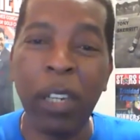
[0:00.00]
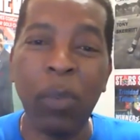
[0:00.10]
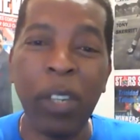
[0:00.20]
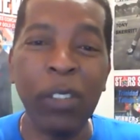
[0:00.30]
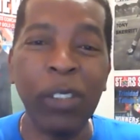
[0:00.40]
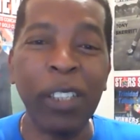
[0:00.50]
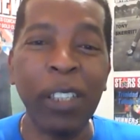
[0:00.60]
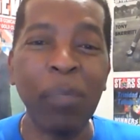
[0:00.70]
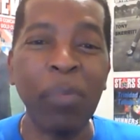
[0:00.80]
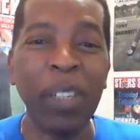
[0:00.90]
when you say
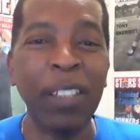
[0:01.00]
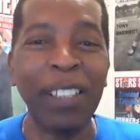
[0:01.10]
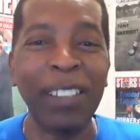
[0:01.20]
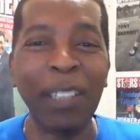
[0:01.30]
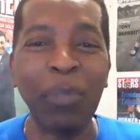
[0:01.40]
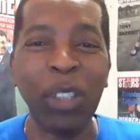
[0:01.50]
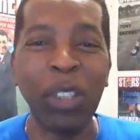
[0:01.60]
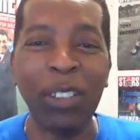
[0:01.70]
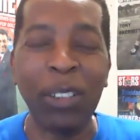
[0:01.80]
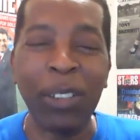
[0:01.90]
the birthdays keep
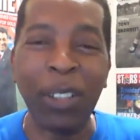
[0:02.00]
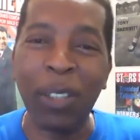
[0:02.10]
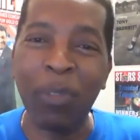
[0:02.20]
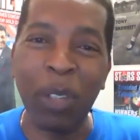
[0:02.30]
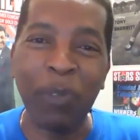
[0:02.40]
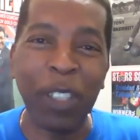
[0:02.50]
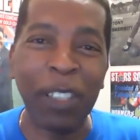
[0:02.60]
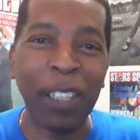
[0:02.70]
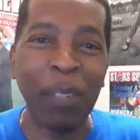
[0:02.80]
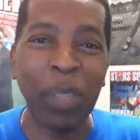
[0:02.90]
changing, you're talking about for the
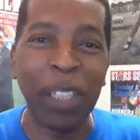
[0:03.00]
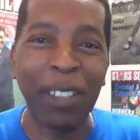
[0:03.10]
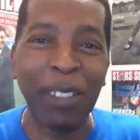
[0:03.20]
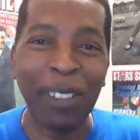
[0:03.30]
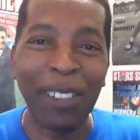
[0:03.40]
same player?